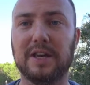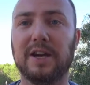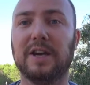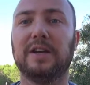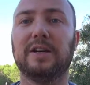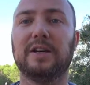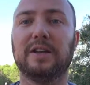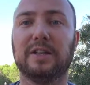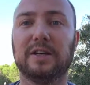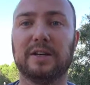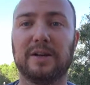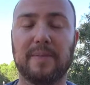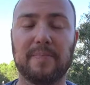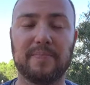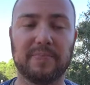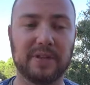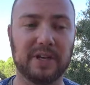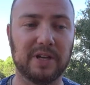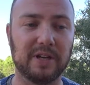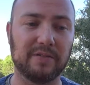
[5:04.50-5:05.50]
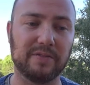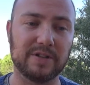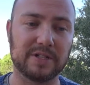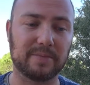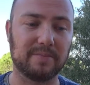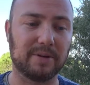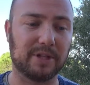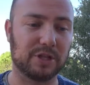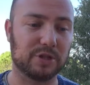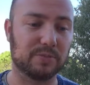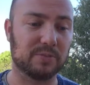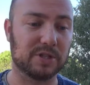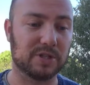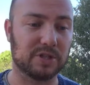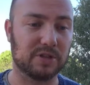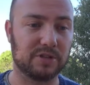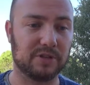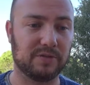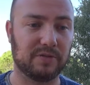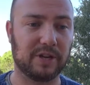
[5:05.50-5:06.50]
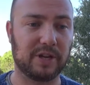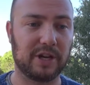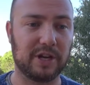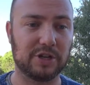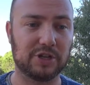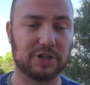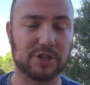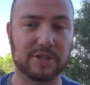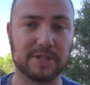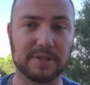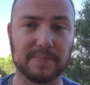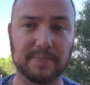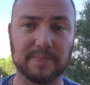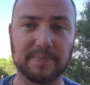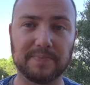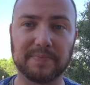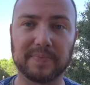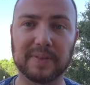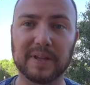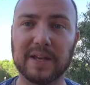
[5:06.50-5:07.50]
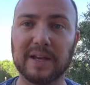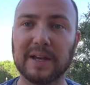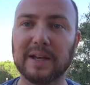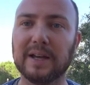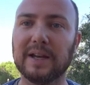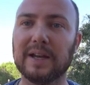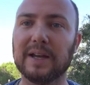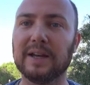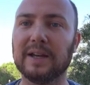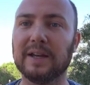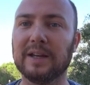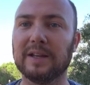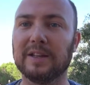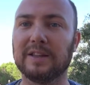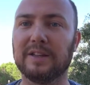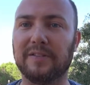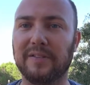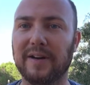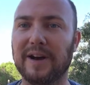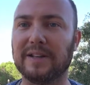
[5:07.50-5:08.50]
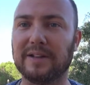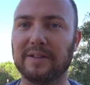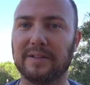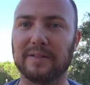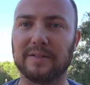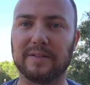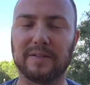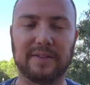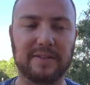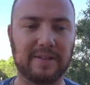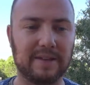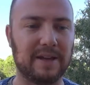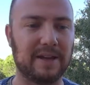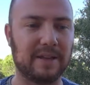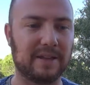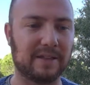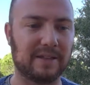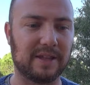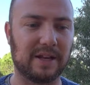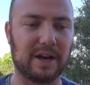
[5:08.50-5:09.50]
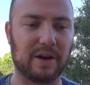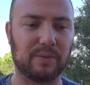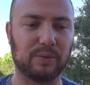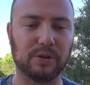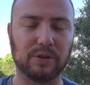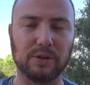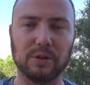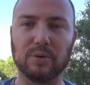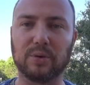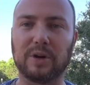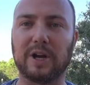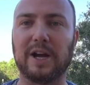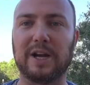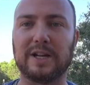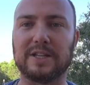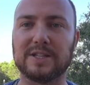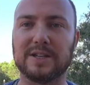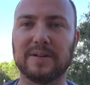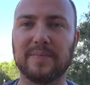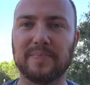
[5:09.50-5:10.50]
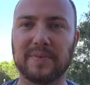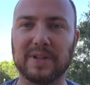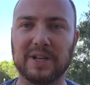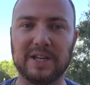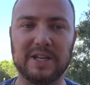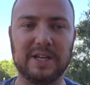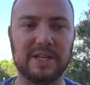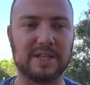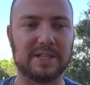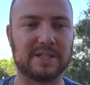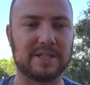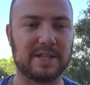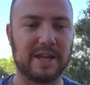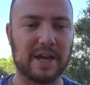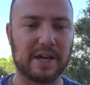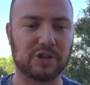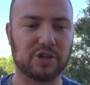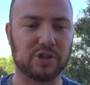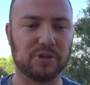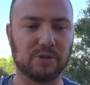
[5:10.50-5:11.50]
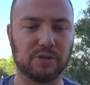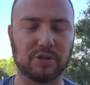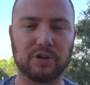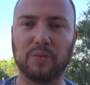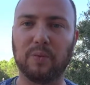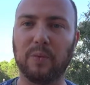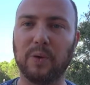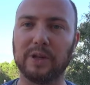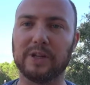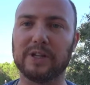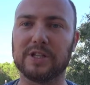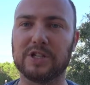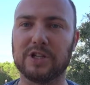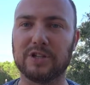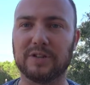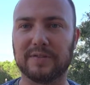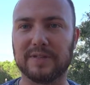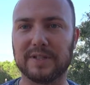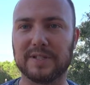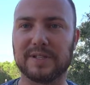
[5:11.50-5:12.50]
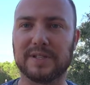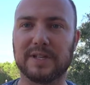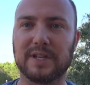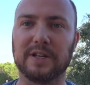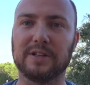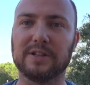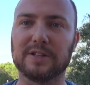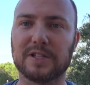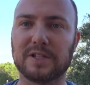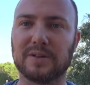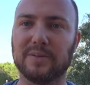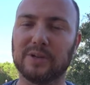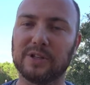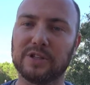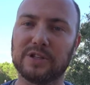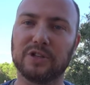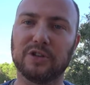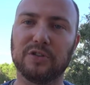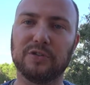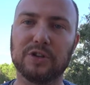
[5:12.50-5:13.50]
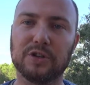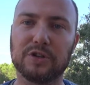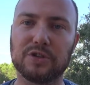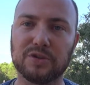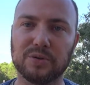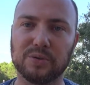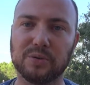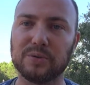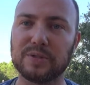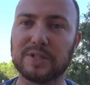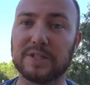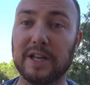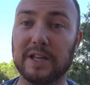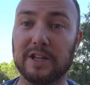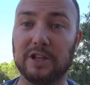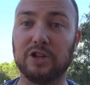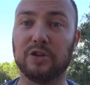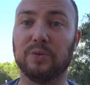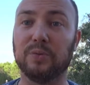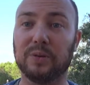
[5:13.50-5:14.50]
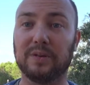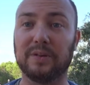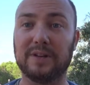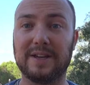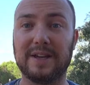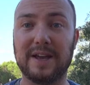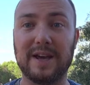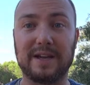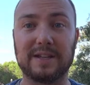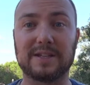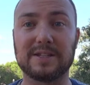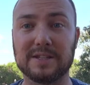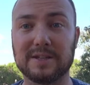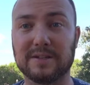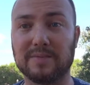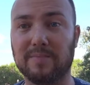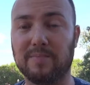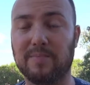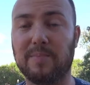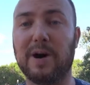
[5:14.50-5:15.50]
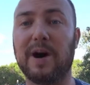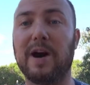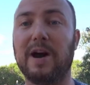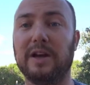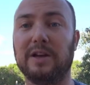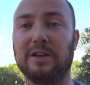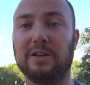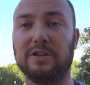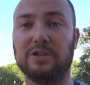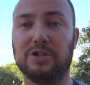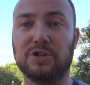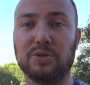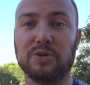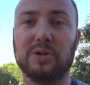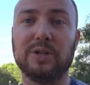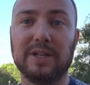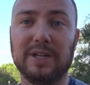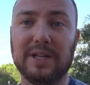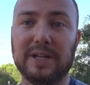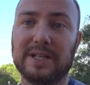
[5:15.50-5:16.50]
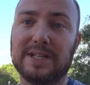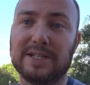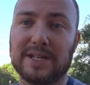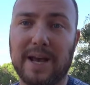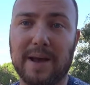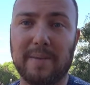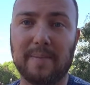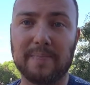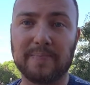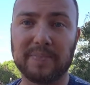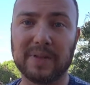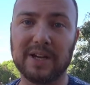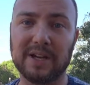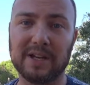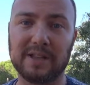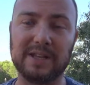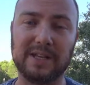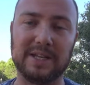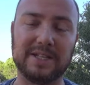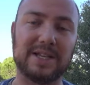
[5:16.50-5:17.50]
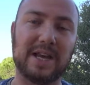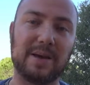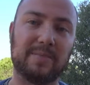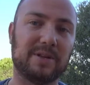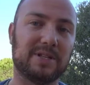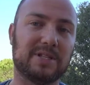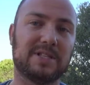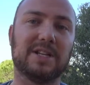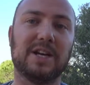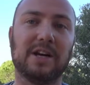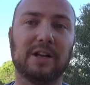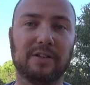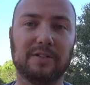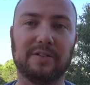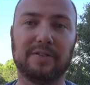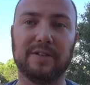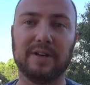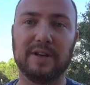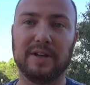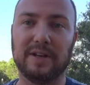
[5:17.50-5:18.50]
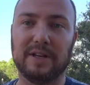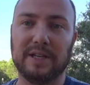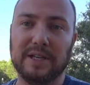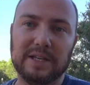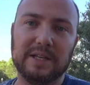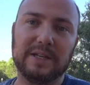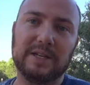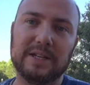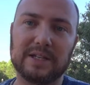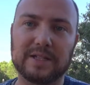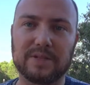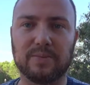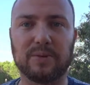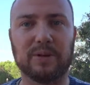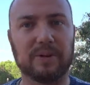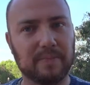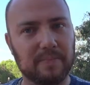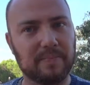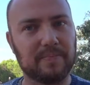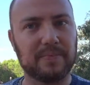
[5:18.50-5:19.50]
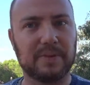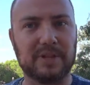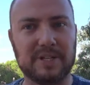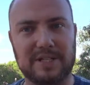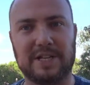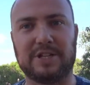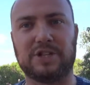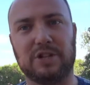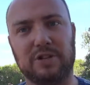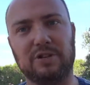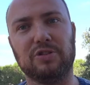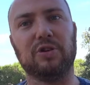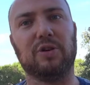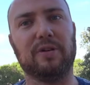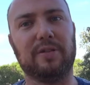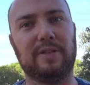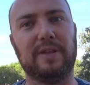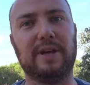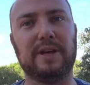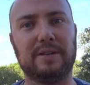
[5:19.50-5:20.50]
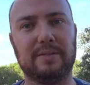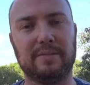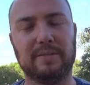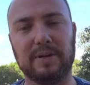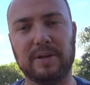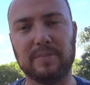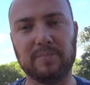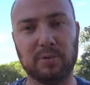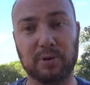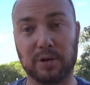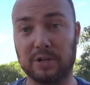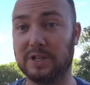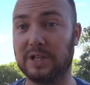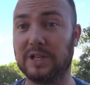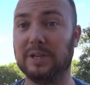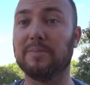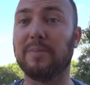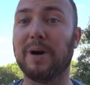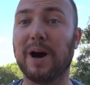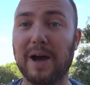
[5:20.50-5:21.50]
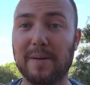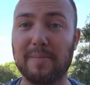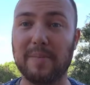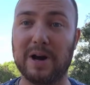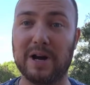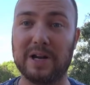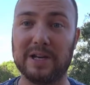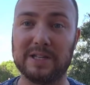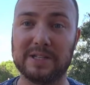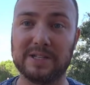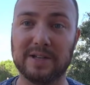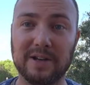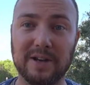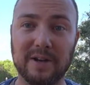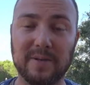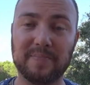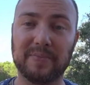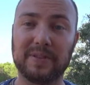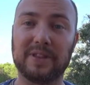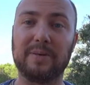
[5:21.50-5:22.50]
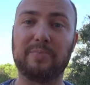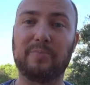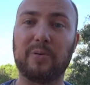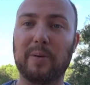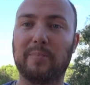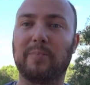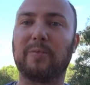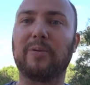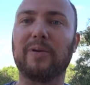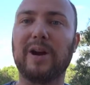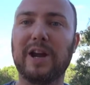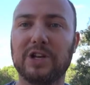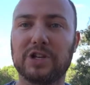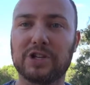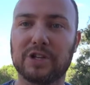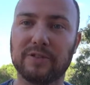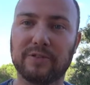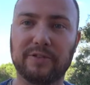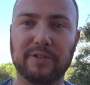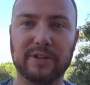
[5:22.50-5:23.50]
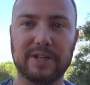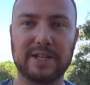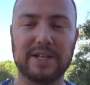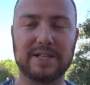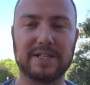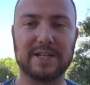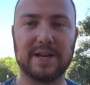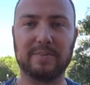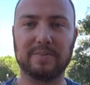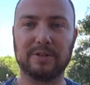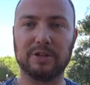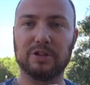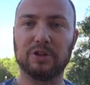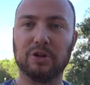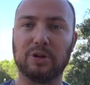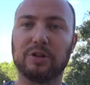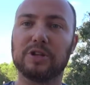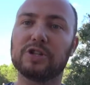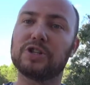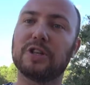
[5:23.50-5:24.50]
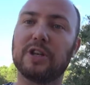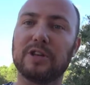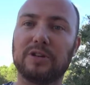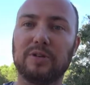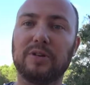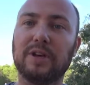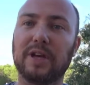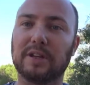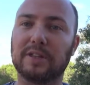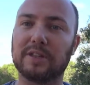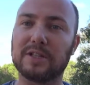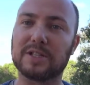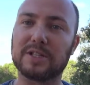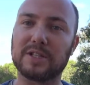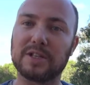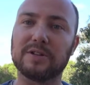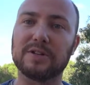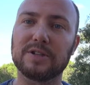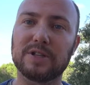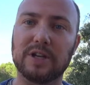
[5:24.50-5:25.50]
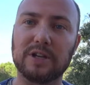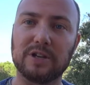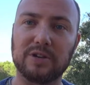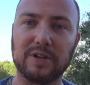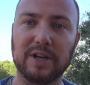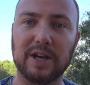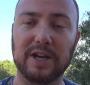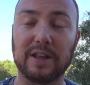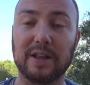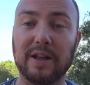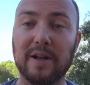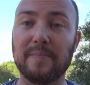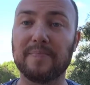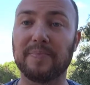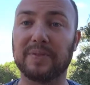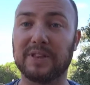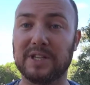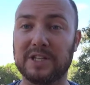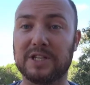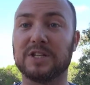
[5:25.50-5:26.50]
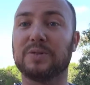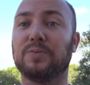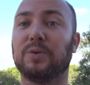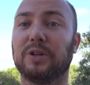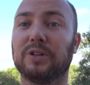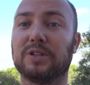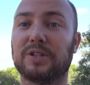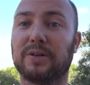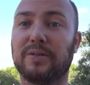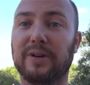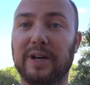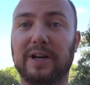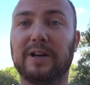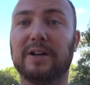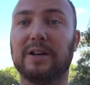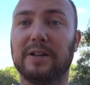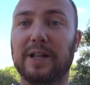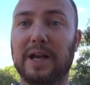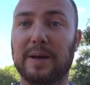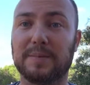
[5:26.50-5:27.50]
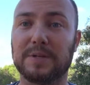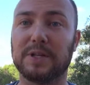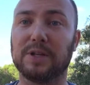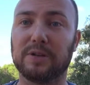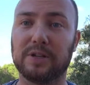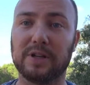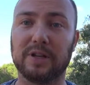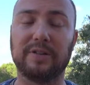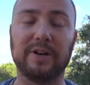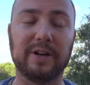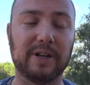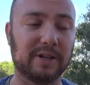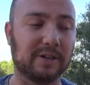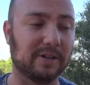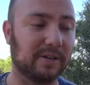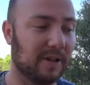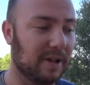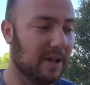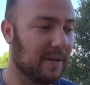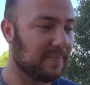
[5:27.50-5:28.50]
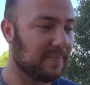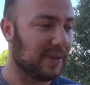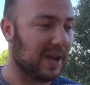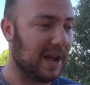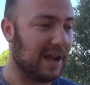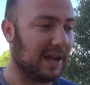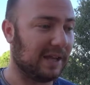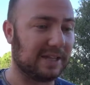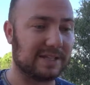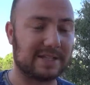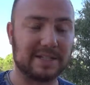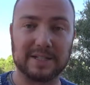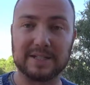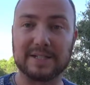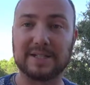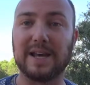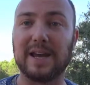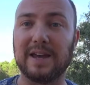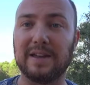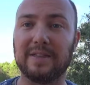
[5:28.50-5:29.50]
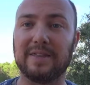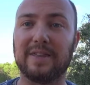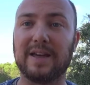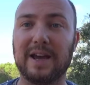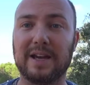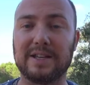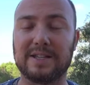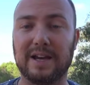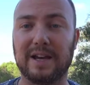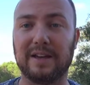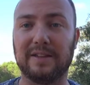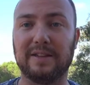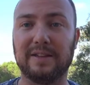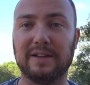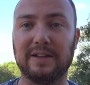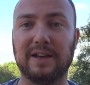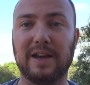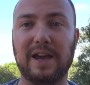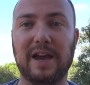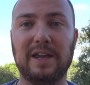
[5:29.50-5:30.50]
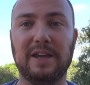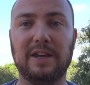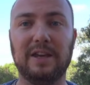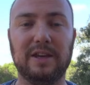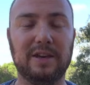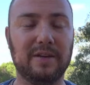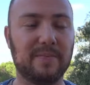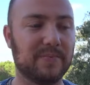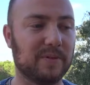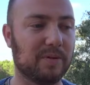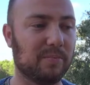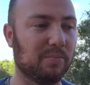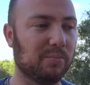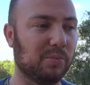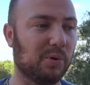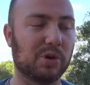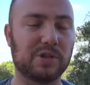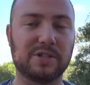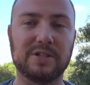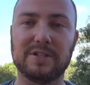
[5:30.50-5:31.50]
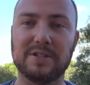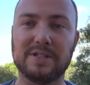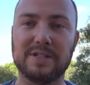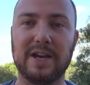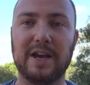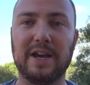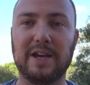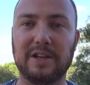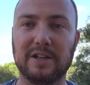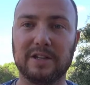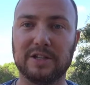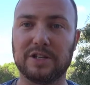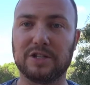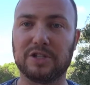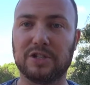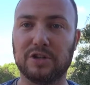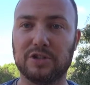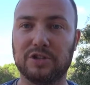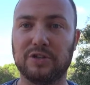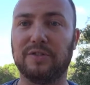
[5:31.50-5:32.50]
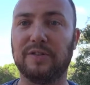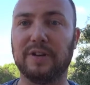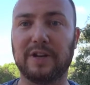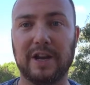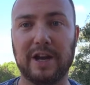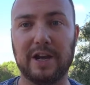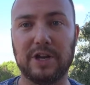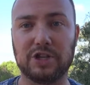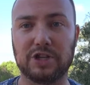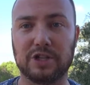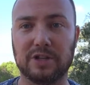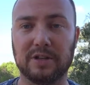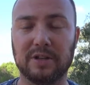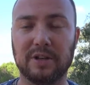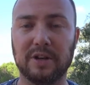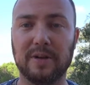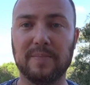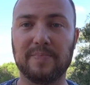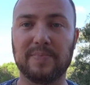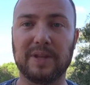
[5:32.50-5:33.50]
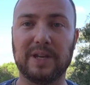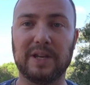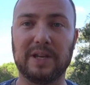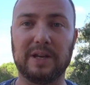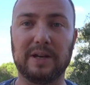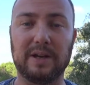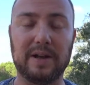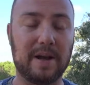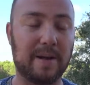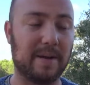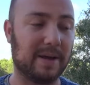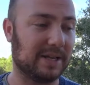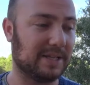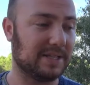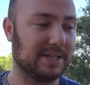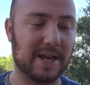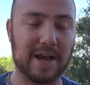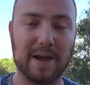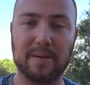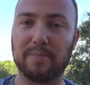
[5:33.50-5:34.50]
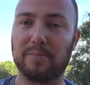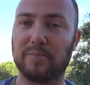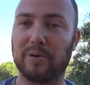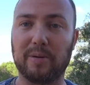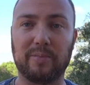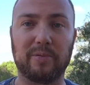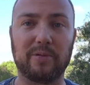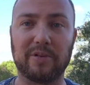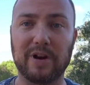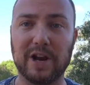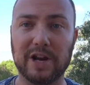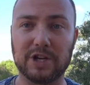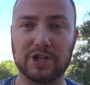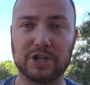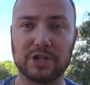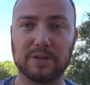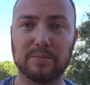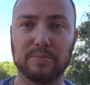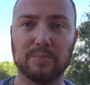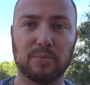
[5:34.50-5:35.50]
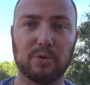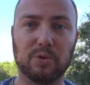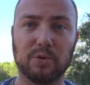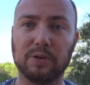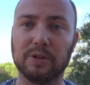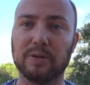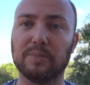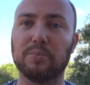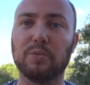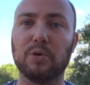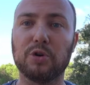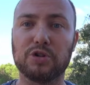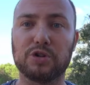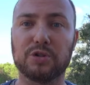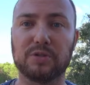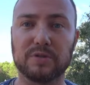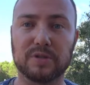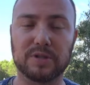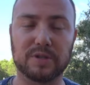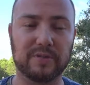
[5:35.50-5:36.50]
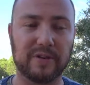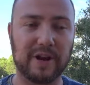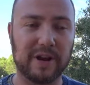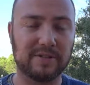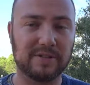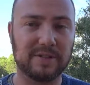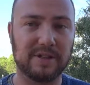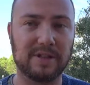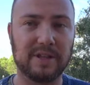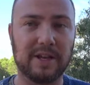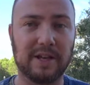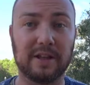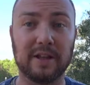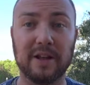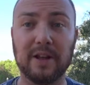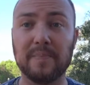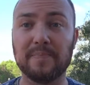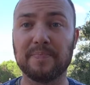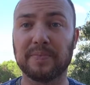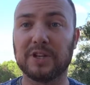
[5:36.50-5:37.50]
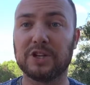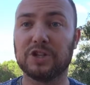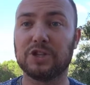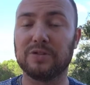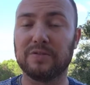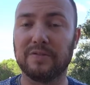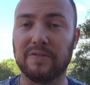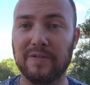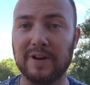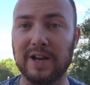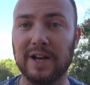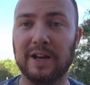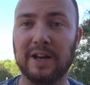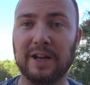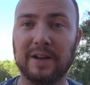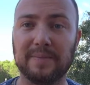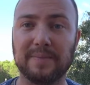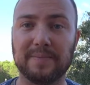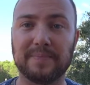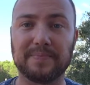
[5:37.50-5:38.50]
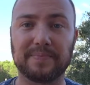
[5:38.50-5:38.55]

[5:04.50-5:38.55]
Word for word: their risk management certifications. The final thing that I would look at is the actual quality of the skills, quality of the tools that you will get by doing the exam. The exam itself is, well, is actually not that important in my mind. The preparation for the exam, the knowledge that you get, the skills that you get, this is what's critical, absolutely critical. And saying that, I think any modern day certification, exam, preparation, all the modules surrounding that should really